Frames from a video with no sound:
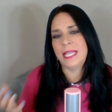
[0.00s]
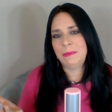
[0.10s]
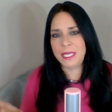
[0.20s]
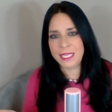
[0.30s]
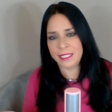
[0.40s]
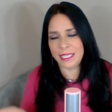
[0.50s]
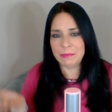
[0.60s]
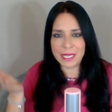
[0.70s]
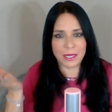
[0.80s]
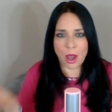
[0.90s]
healing,
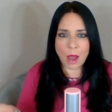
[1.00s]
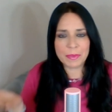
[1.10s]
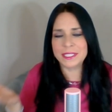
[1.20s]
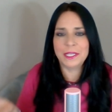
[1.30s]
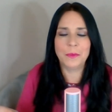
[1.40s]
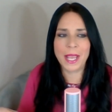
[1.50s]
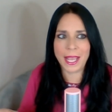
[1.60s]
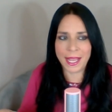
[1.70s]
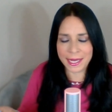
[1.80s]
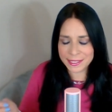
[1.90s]
but in opposite
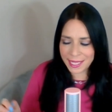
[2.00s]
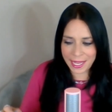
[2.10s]
ways.